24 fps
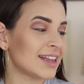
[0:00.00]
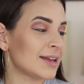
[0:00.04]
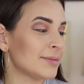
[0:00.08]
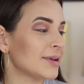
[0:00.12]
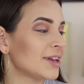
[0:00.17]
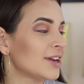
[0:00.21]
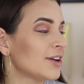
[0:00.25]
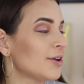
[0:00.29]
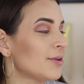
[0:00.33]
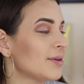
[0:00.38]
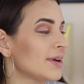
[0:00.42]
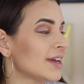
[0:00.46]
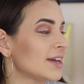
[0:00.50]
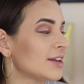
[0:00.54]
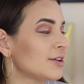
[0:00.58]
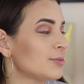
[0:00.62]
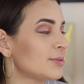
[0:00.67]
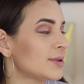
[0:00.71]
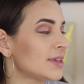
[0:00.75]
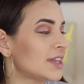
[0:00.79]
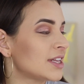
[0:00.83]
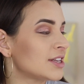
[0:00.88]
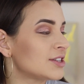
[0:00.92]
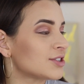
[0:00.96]
Then I'm gonna go in
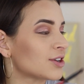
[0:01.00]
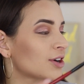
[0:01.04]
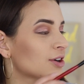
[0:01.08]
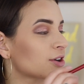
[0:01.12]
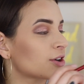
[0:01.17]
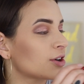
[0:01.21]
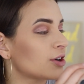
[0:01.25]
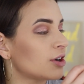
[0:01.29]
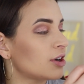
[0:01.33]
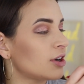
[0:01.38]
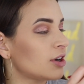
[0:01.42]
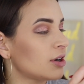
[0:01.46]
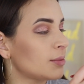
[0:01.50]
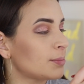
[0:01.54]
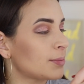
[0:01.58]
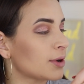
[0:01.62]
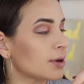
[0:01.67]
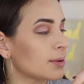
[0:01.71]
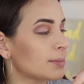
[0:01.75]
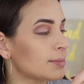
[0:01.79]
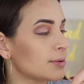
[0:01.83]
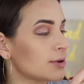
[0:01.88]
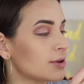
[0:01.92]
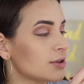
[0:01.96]
with the darker
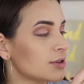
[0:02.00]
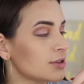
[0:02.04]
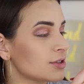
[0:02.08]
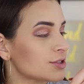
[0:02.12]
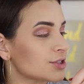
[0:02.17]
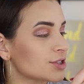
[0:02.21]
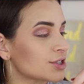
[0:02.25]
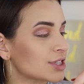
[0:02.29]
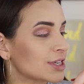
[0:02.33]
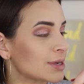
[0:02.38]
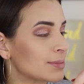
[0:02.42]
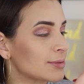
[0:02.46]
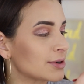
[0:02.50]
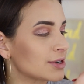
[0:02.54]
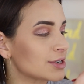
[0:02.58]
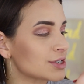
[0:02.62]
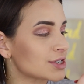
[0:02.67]
purple shimmer